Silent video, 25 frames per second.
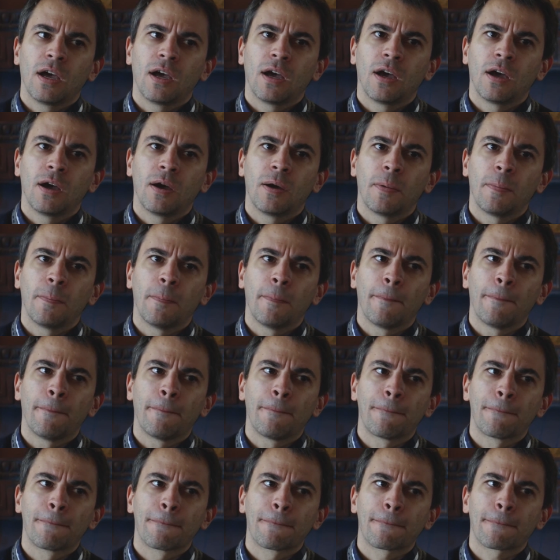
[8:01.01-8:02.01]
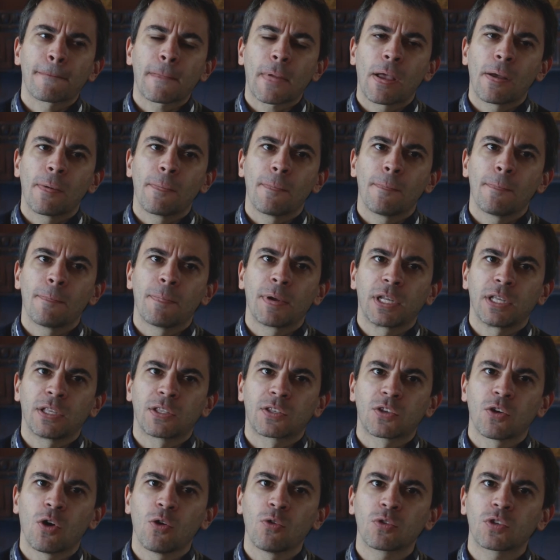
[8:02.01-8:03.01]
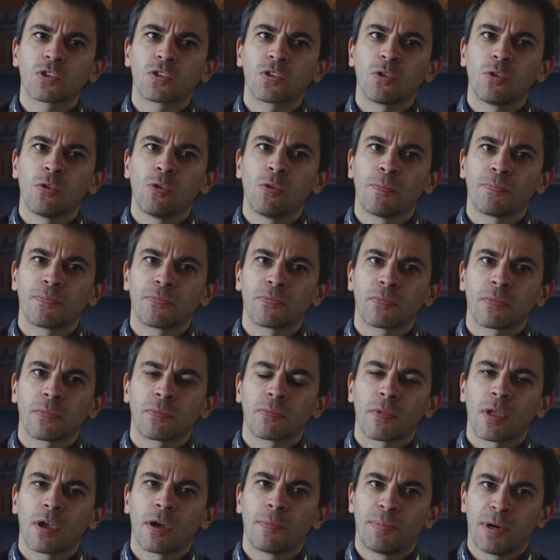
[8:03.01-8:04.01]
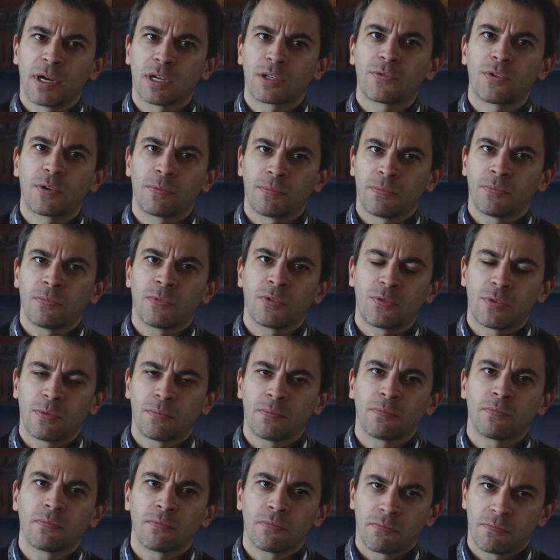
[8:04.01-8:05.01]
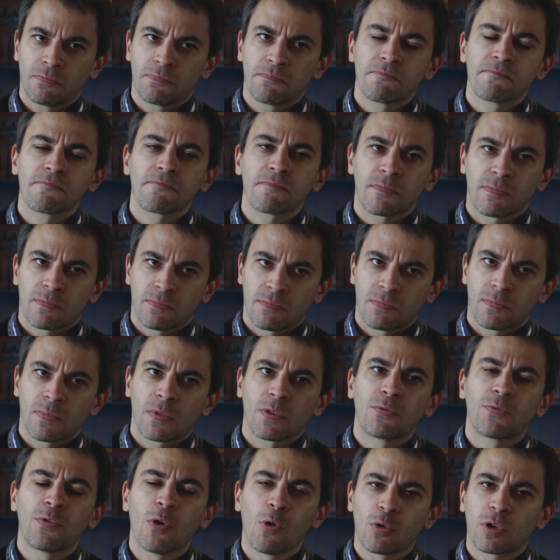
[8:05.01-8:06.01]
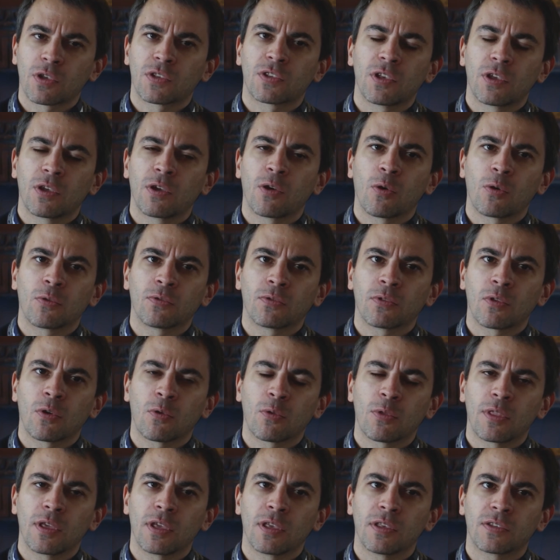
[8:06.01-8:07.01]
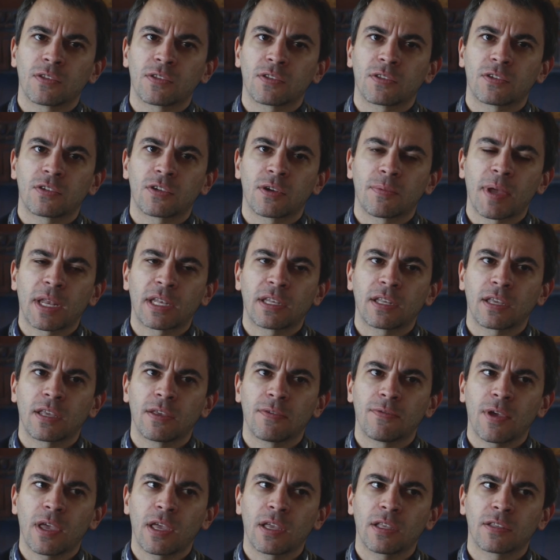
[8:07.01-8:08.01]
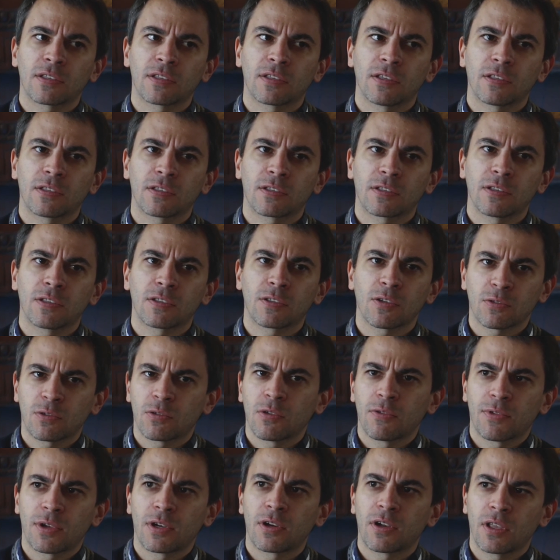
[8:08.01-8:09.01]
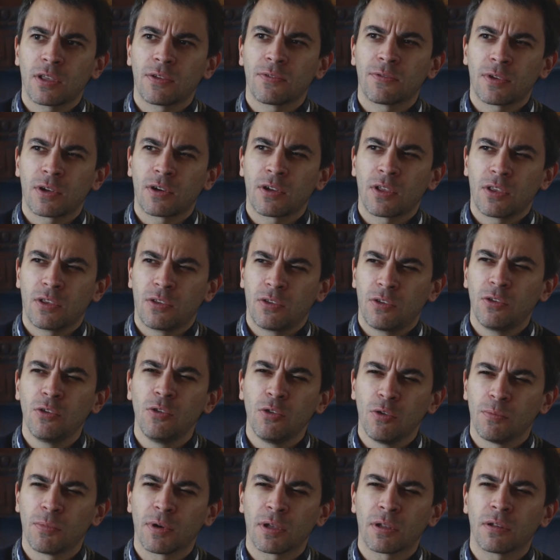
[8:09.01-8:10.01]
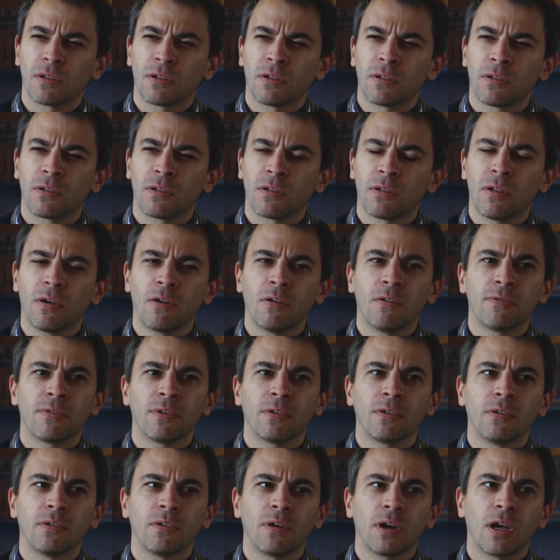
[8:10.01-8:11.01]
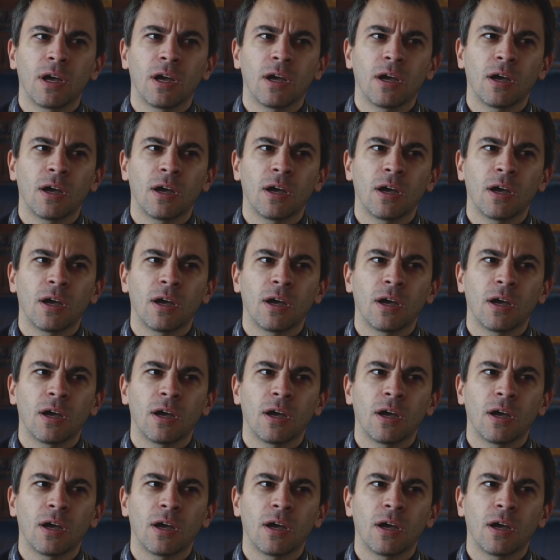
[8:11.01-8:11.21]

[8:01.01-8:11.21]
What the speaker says: But it's also, apart from focusing on these dramatic events, it's also a very, very human novel,